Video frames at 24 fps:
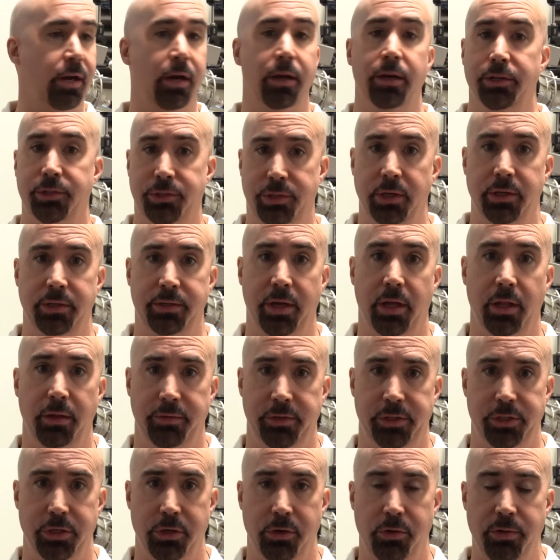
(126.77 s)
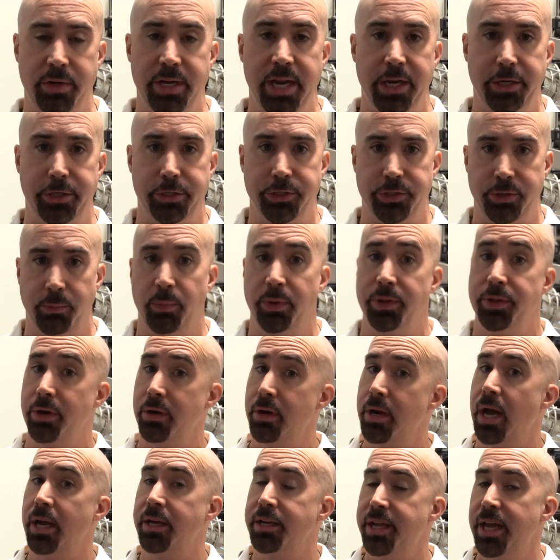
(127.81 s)
honest. They're television creations. And when they're
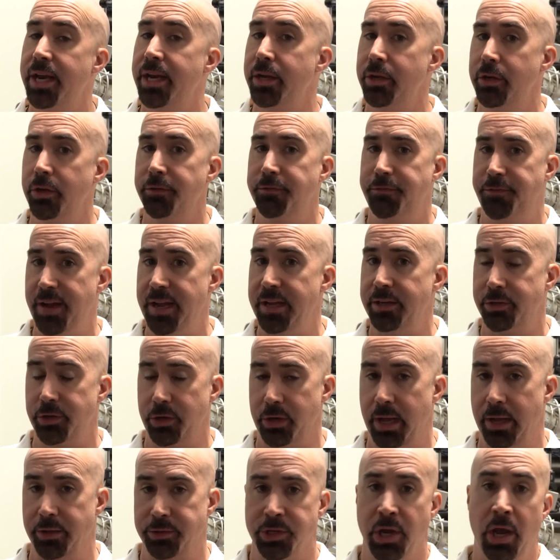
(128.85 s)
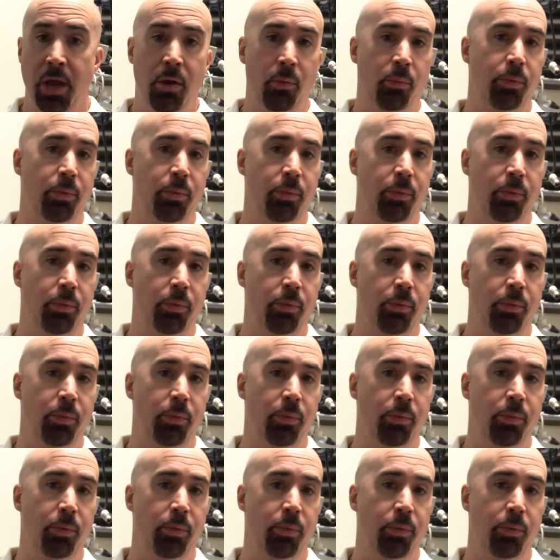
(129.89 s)
not getting good fan turnouts,